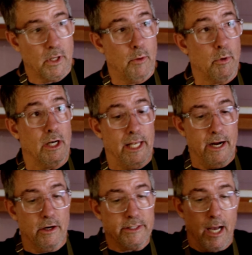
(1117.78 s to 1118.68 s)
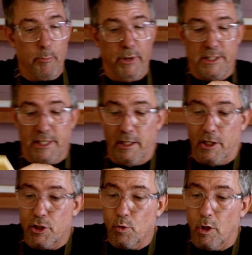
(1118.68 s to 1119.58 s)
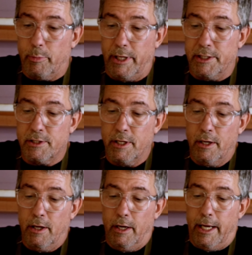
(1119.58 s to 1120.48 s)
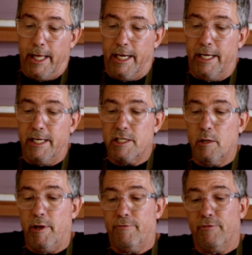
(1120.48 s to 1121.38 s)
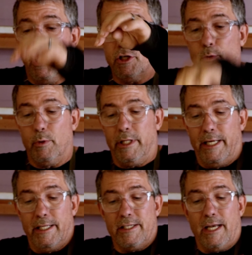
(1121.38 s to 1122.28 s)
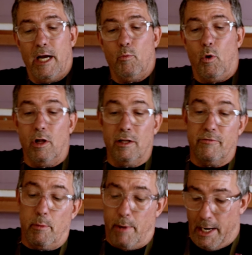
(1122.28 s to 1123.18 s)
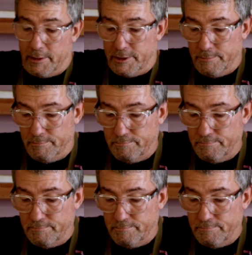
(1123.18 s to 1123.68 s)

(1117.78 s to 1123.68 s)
We're going to lay our top piece in, the short piece, and it needs to be flush with the inside wall of the box.